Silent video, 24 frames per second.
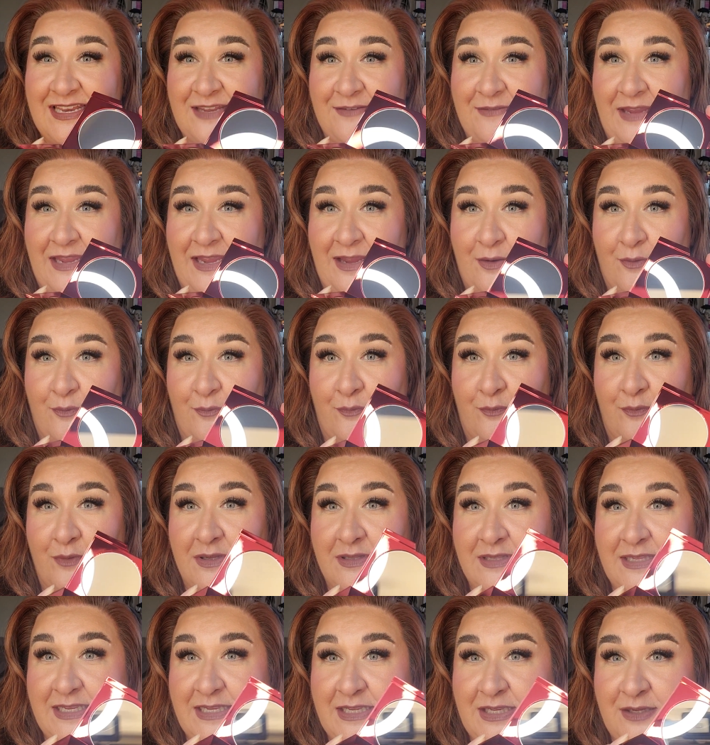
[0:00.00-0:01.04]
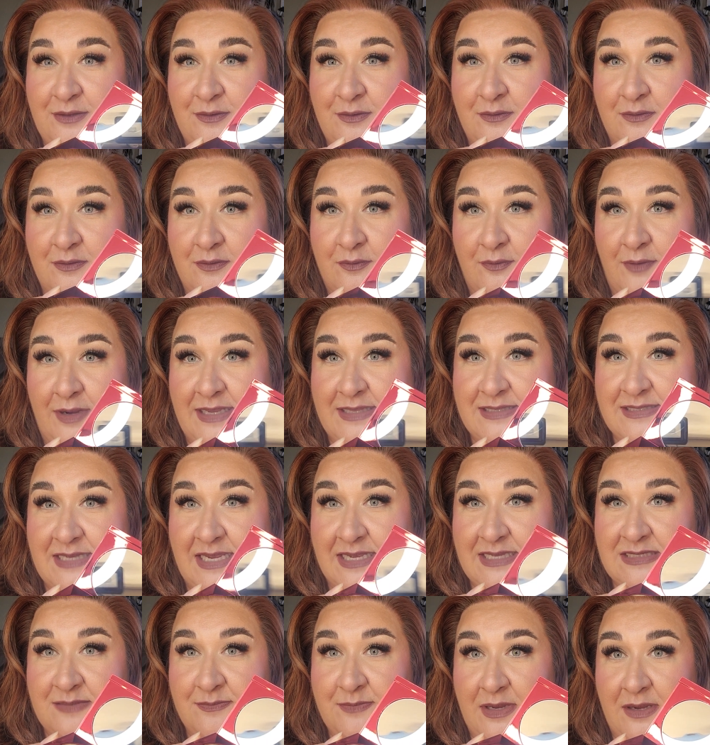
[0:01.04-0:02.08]
anyway, really cute, great
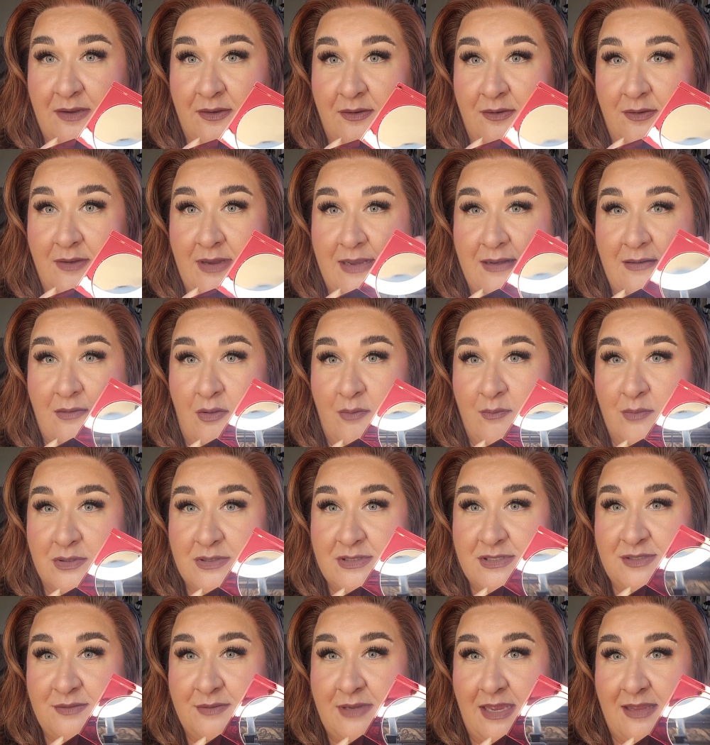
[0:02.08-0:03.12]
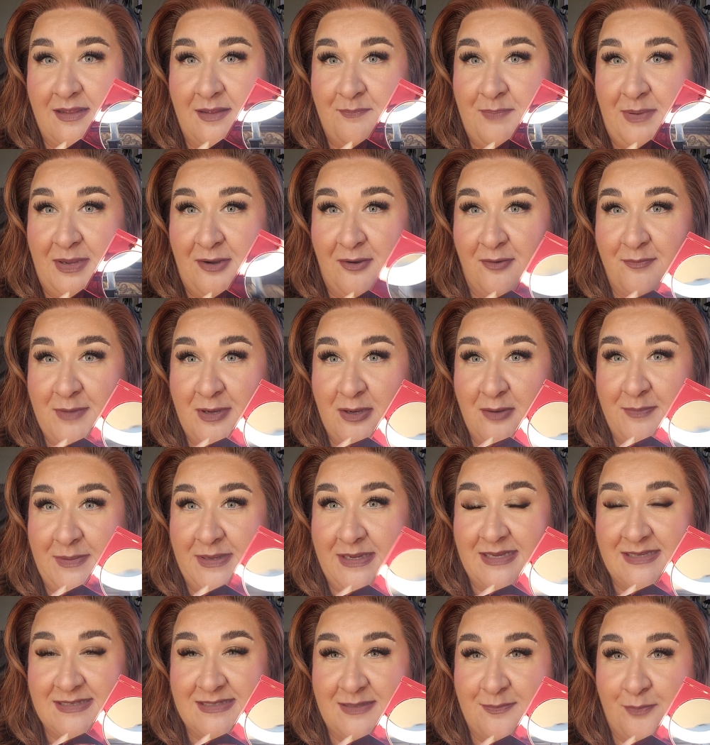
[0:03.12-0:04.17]
size mirror, and almost you get a bigger mirror
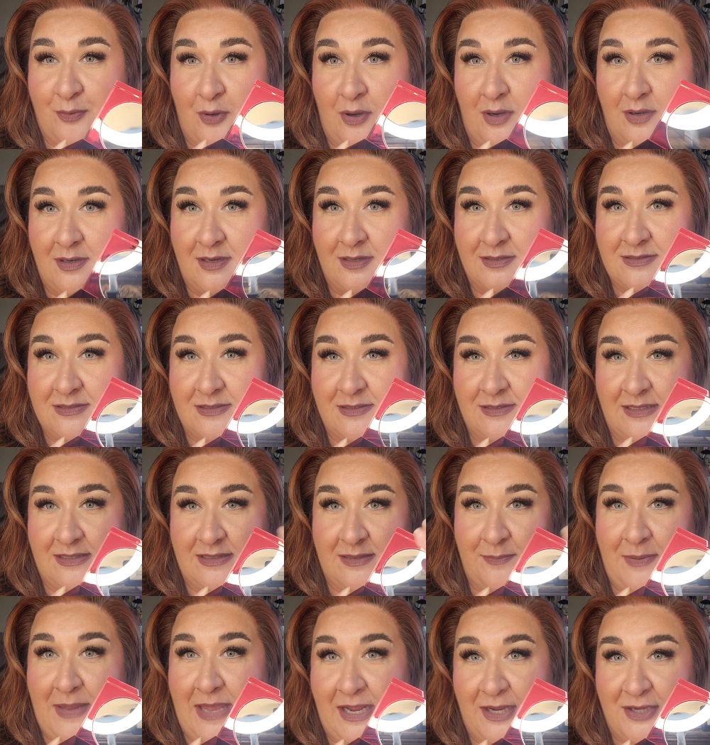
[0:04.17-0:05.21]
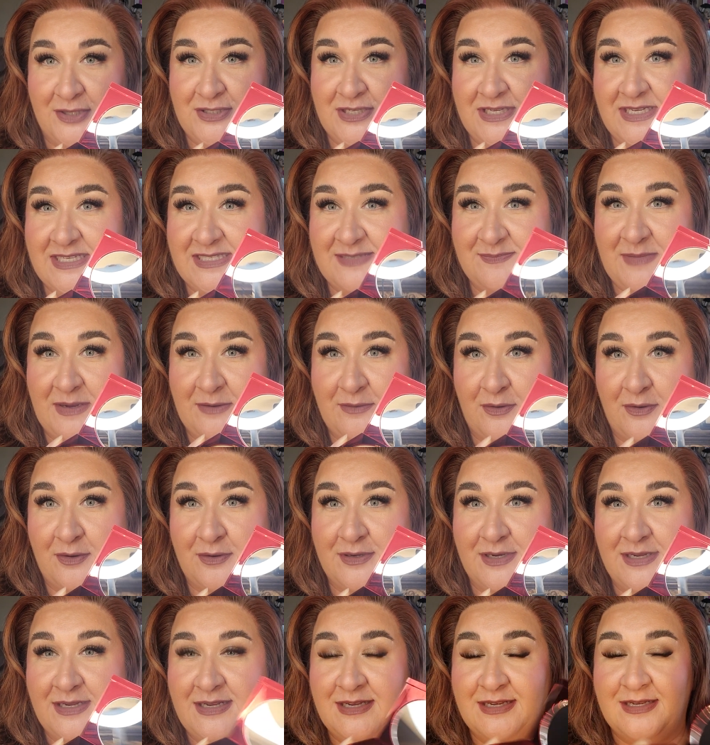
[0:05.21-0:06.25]
because the product, like the packaging is
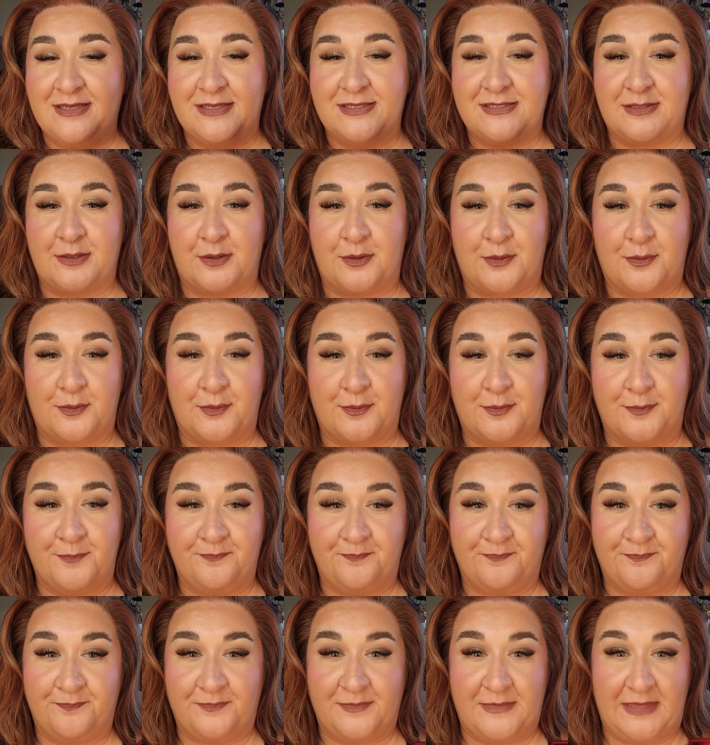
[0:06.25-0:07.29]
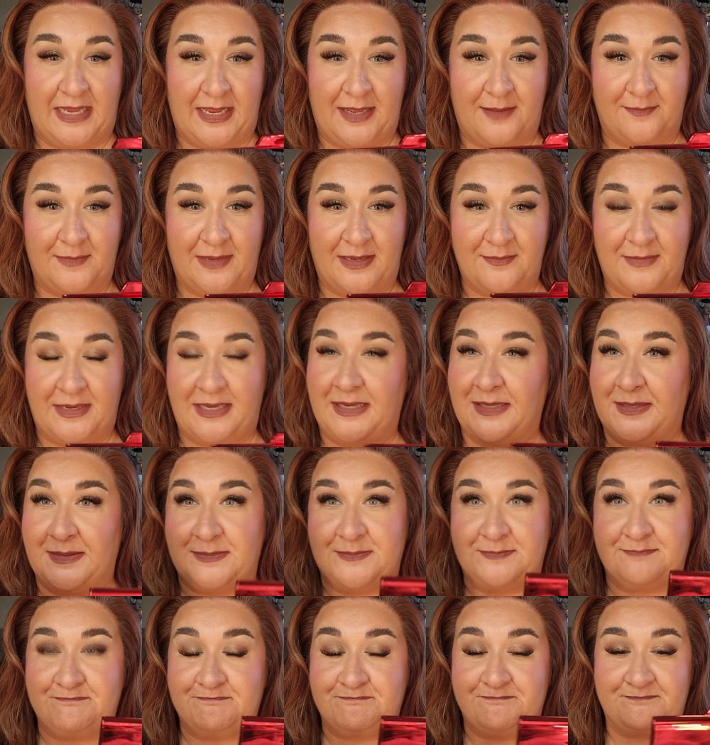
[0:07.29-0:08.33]
mirrored. So yeah, I
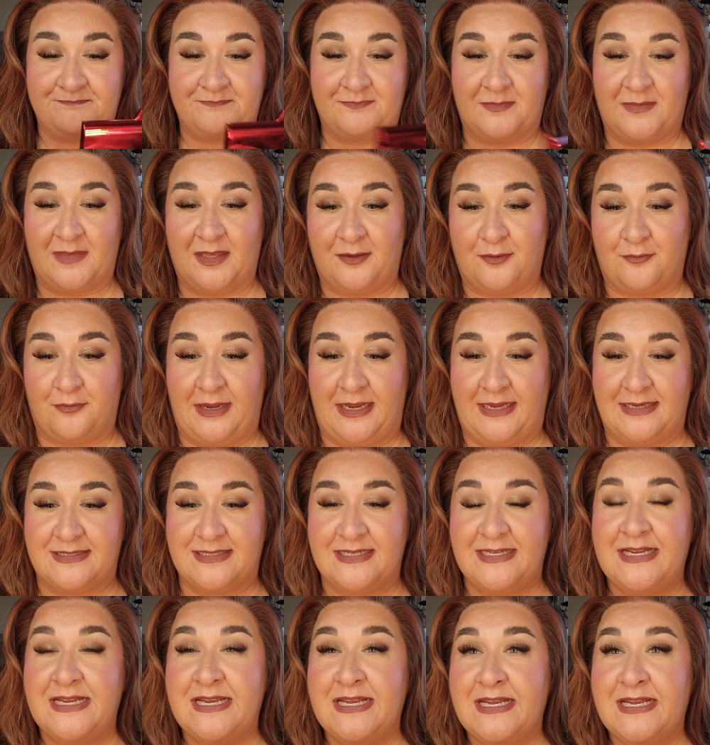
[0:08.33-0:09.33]
mean, great.